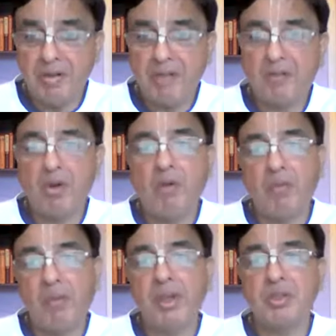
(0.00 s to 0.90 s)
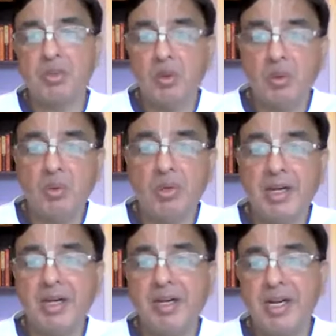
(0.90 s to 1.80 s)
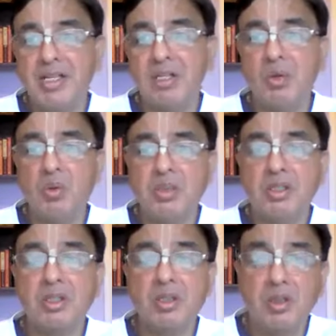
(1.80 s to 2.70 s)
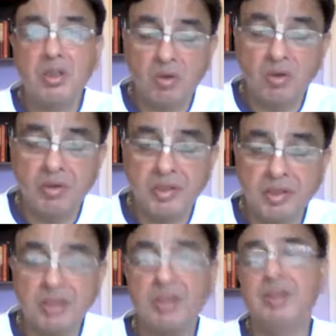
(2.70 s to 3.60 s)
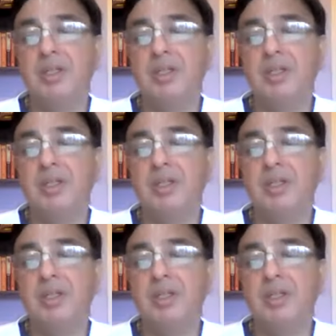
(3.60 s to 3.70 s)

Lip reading: if he offer praise to the Lord and hears the Lord's glories.